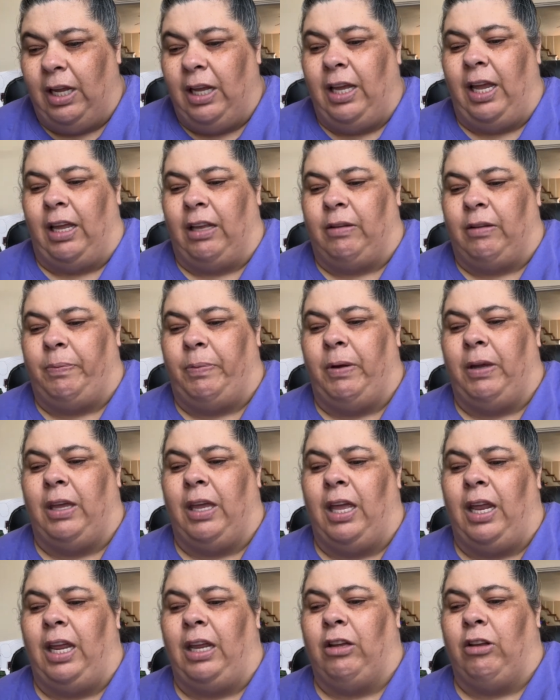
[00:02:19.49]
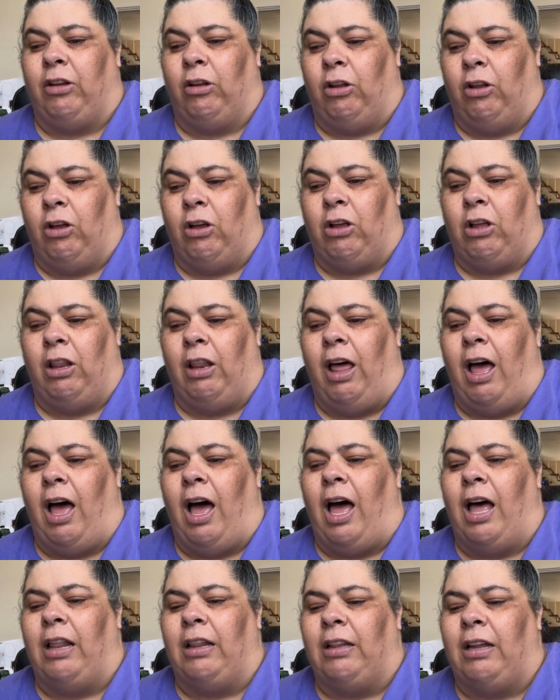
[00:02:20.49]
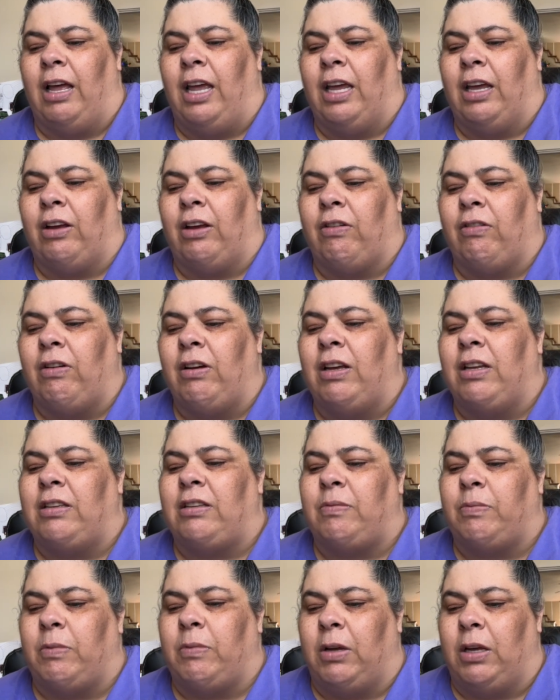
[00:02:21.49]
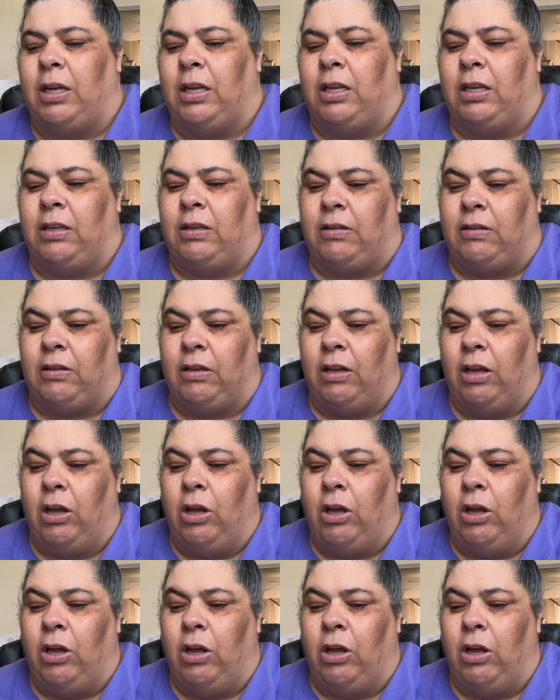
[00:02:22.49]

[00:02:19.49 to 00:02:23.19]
It's beginning to look a lot like Christmas.